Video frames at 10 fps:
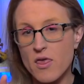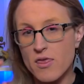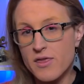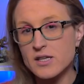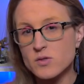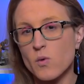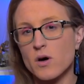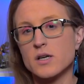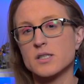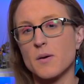This
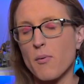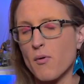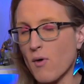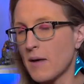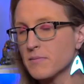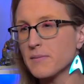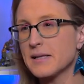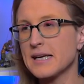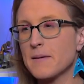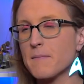was
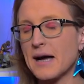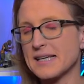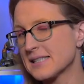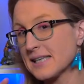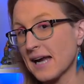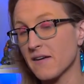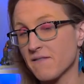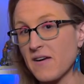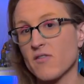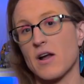probably my
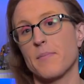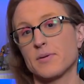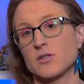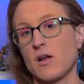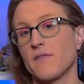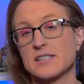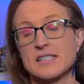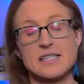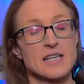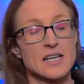second favorite episode of the
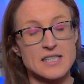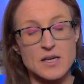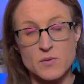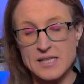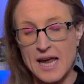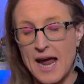season because it was